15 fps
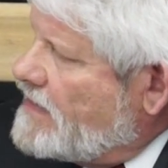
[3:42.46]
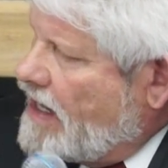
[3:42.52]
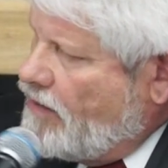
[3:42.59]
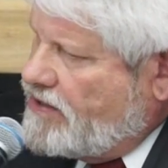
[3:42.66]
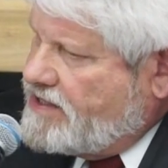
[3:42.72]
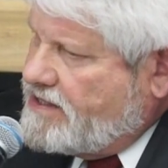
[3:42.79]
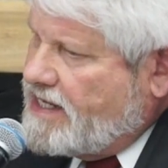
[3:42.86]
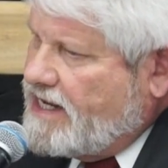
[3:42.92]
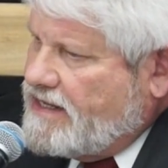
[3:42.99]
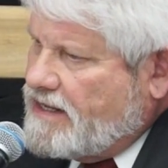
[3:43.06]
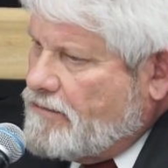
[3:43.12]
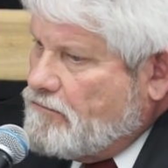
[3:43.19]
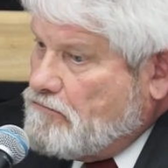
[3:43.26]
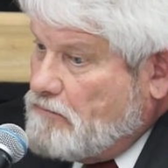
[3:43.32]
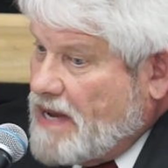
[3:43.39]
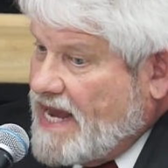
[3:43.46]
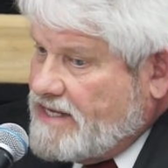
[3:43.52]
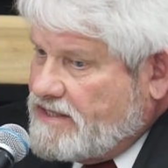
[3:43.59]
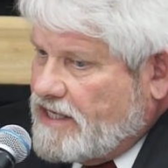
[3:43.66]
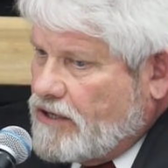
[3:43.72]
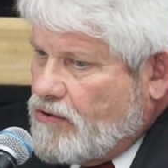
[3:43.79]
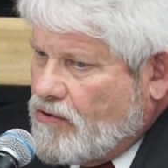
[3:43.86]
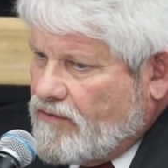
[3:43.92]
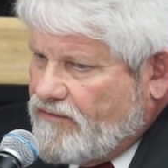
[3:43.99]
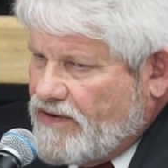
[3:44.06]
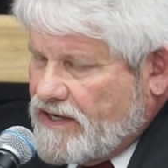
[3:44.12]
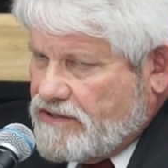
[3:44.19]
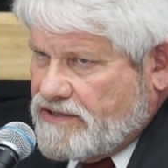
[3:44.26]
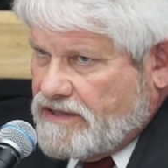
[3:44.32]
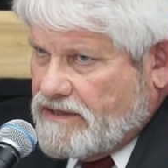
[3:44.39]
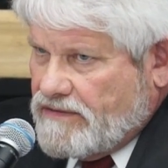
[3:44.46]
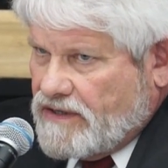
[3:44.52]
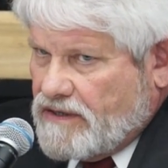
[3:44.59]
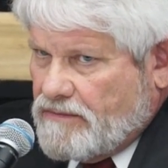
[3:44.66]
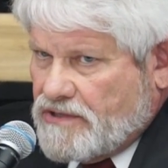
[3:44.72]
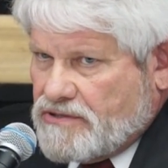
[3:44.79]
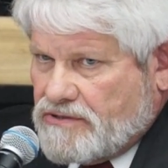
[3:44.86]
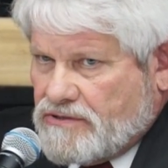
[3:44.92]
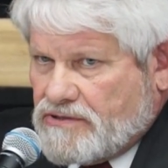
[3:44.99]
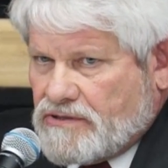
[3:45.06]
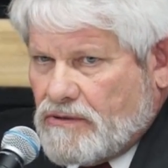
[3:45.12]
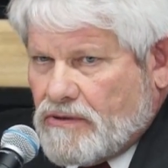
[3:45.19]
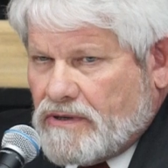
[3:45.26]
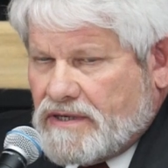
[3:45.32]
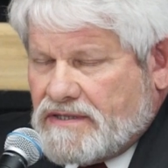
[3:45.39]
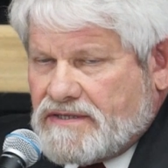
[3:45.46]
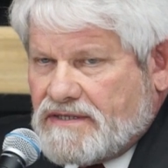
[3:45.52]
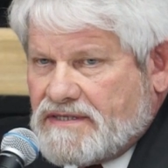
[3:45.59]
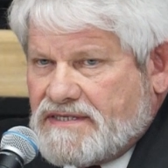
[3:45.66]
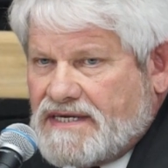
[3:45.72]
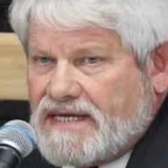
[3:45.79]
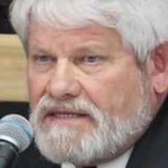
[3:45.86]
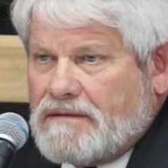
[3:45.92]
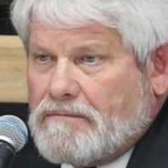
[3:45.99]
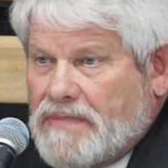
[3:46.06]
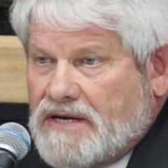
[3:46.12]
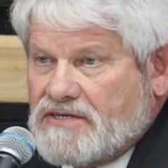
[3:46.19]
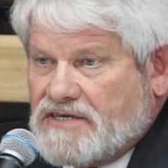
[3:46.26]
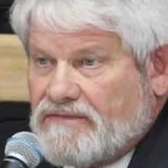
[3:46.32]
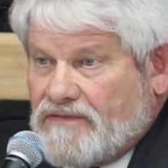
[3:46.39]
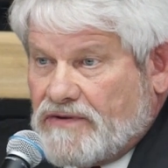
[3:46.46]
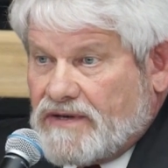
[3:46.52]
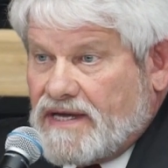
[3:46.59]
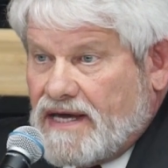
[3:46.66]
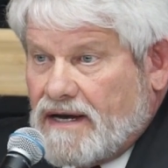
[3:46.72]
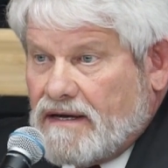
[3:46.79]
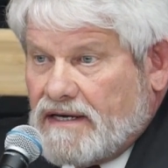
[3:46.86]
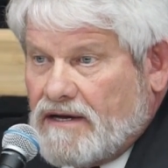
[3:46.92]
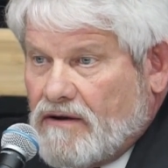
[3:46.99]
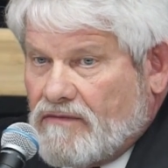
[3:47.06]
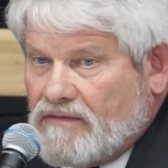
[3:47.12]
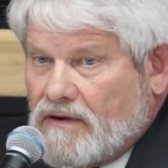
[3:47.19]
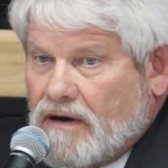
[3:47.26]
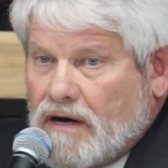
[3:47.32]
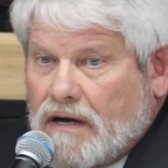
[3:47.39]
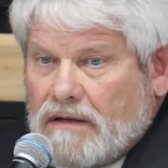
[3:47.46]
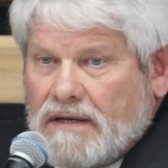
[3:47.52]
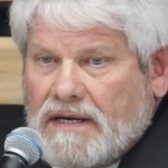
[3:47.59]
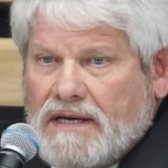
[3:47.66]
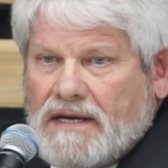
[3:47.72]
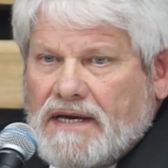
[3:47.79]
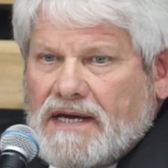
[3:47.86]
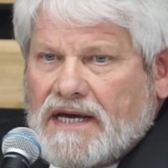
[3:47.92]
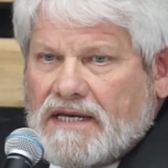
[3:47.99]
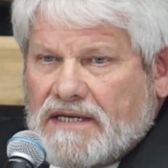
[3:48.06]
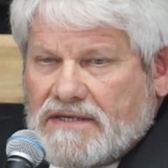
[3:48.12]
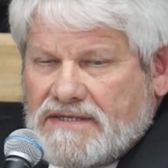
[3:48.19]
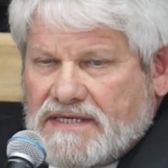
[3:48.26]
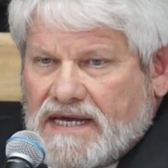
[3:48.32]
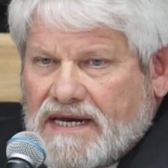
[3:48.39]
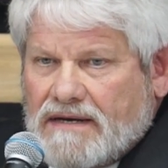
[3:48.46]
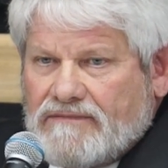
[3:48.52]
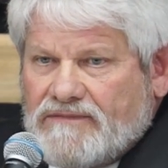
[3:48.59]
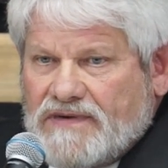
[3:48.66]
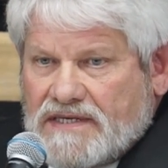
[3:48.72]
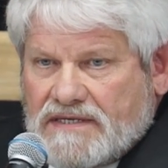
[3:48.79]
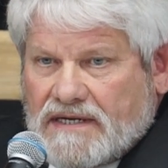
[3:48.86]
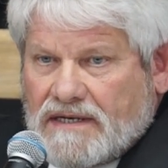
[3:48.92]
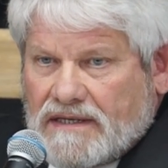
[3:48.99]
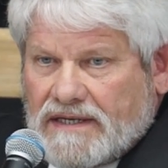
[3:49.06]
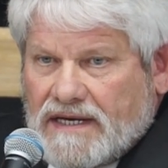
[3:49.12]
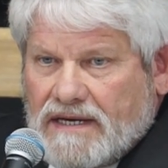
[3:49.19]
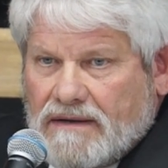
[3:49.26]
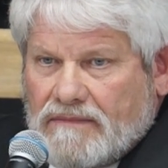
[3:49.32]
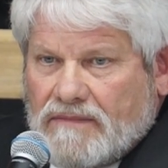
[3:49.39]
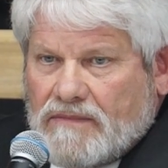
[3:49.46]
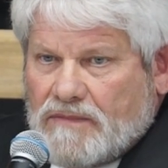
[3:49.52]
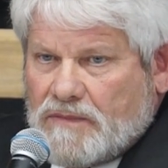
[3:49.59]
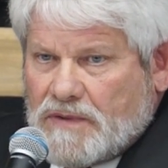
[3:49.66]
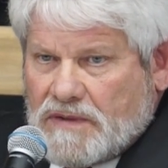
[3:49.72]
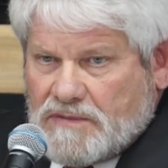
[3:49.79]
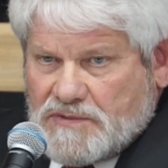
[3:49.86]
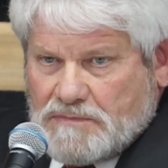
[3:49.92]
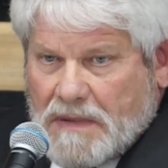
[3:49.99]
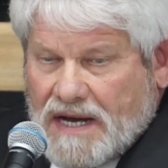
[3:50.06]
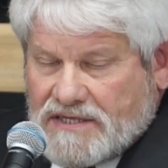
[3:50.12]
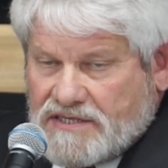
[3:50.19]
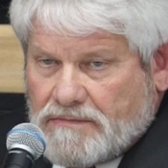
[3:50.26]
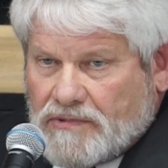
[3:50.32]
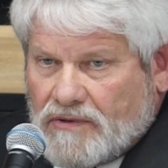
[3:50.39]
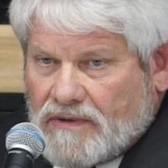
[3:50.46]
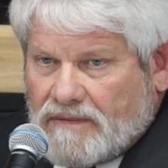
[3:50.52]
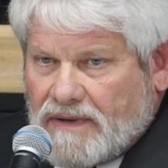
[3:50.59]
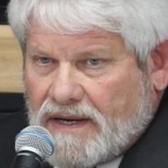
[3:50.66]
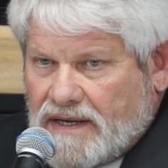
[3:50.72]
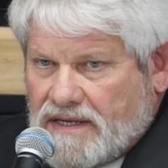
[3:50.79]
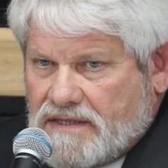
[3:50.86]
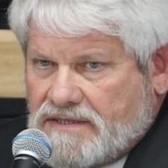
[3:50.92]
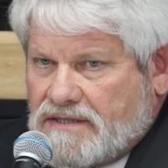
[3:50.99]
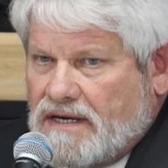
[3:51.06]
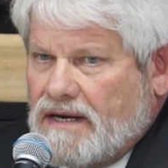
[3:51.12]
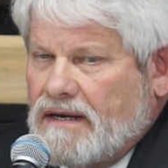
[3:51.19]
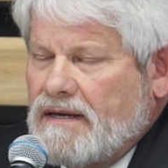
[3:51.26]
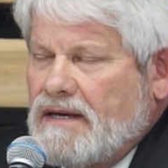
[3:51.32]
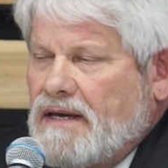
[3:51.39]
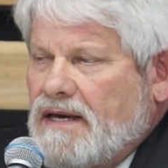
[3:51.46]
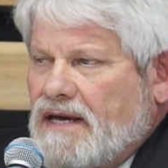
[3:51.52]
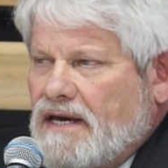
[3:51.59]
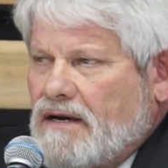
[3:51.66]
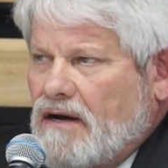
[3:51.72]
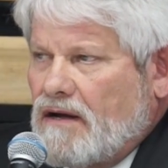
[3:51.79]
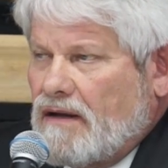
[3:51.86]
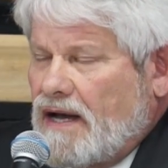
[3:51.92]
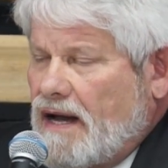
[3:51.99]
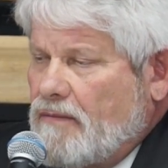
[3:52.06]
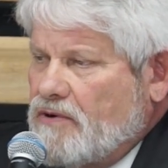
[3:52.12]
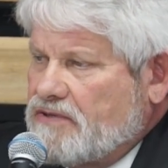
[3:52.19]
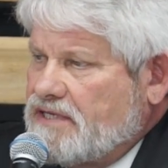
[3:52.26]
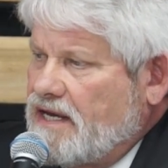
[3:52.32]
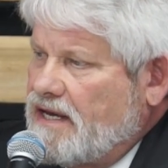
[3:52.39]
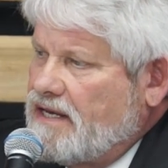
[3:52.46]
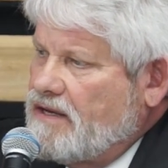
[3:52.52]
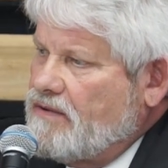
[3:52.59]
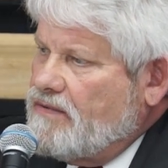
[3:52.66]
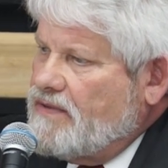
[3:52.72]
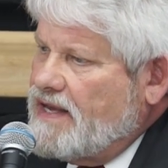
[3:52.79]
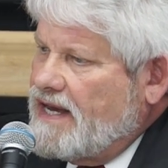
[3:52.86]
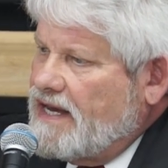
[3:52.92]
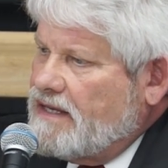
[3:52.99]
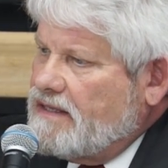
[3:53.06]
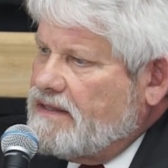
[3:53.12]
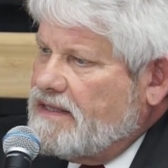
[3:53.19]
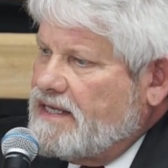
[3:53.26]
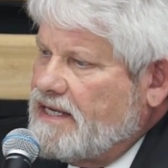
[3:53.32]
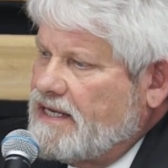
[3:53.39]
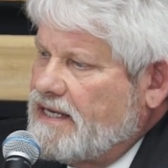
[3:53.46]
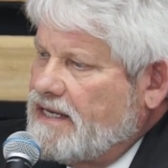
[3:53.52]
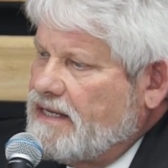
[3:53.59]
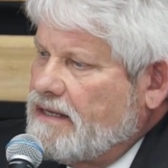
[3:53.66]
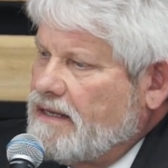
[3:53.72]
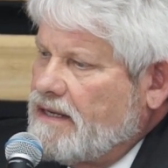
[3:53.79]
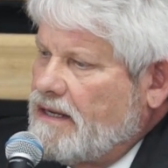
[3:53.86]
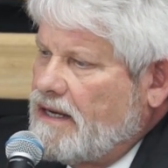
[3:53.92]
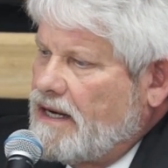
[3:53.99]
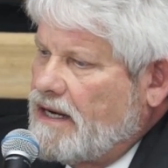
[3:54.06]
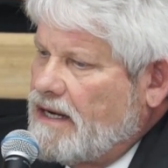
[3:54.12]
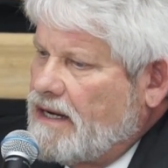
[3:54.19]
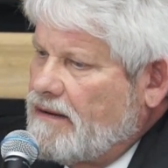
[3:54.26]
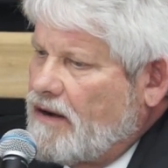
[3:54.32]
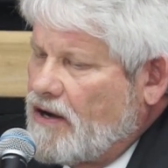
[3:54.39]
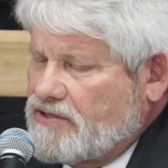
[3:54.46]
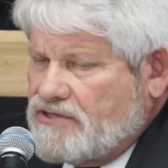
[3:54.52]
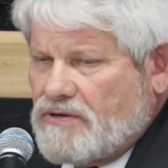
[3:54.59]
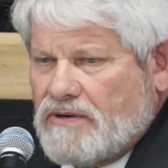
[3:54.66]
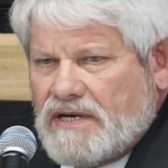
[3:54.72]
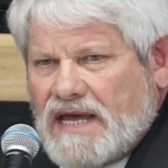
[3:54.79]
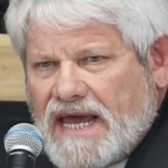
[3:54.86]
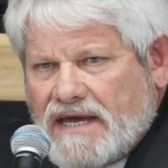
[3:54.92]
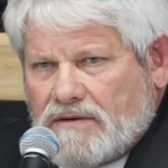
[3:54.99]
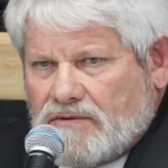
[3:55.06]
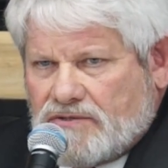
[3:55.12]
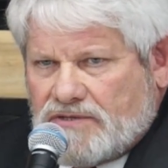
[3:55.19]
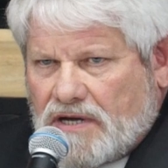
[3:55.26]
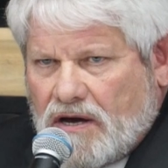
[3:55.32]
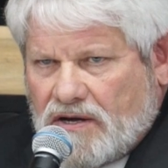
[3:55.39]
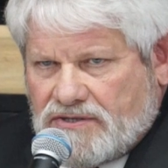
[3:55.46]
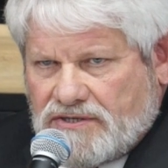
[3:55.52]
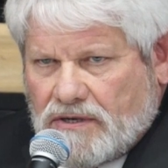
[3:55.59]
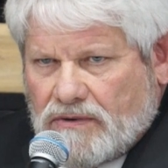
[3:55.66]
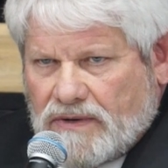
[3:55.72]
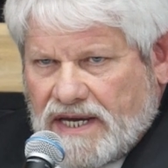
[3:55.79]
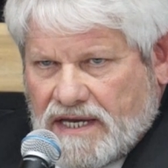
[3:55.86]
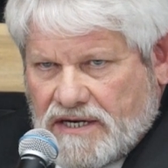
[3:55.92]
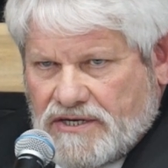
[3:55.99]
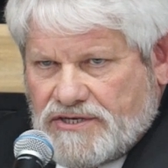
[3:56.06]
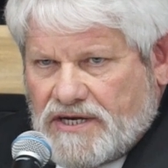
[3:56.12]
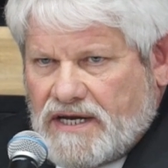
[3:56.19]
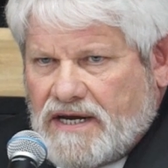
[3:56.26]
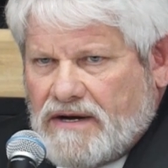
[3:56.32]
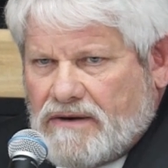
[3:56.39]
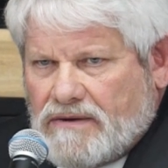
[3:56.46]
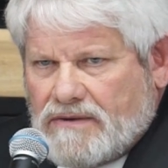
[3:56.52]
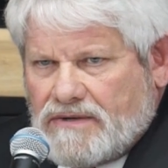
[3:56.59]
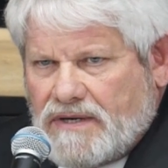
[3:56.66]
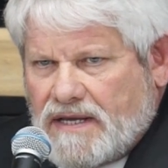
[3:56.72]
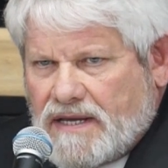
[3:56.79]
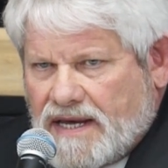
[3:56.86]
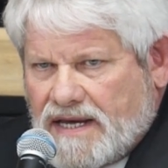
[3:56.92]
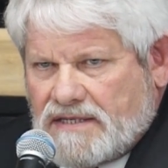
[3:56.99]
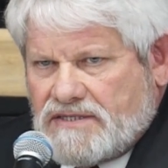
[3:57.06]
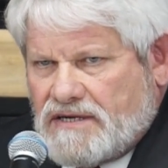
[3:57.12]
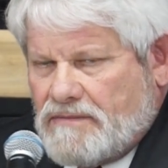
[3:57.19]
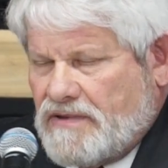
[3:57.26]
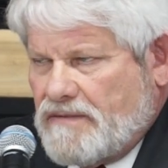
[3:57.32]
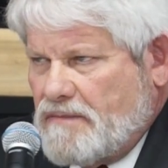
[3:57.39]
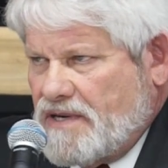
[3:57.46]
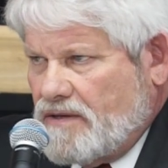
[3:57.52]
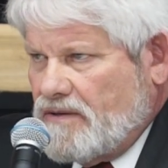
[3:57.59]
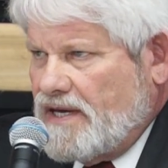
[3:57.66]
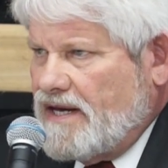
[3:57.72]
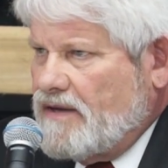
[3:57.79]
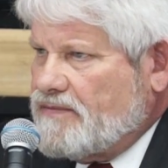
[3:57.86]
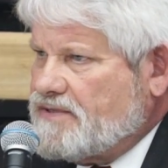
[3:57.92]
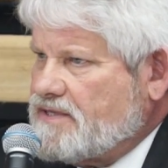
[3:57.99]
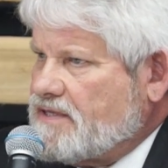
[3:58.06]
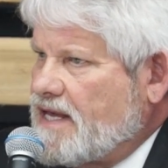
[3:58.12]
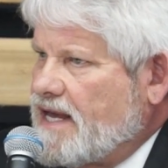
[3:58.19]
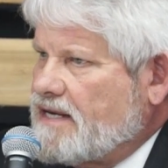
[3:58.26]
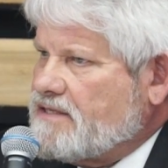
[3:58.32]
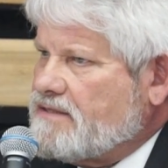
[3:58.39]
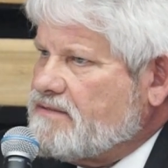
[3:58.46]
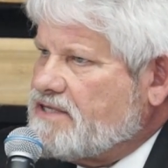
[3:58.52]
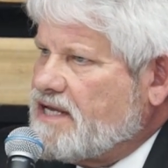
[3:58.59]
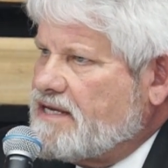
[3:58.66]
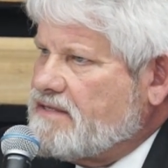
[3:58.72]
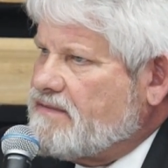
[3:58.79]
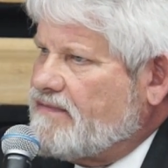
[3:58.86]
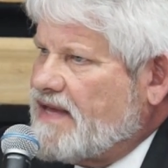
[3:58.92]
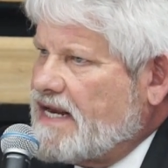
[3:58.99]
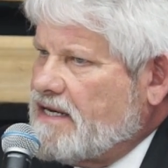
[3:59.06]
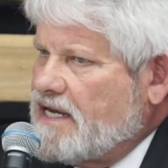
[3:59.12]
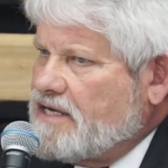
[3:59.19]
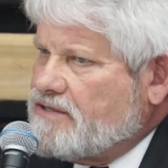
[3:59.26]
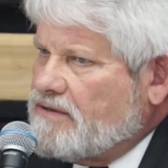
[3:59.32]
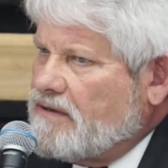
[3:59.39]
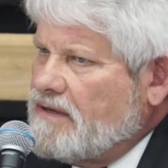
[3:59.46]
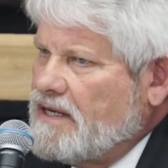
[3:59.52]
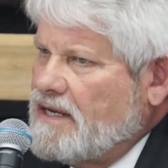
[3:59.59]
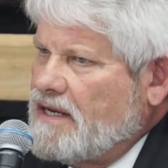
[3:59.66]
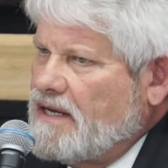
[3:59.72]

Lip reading: I would say the basic core function of the Commissioner's Court is to set the budget for the county overall and to set it physically responsible as at all. I will tell you that the also it handles also energy care, some of the mental health things and things of that nature.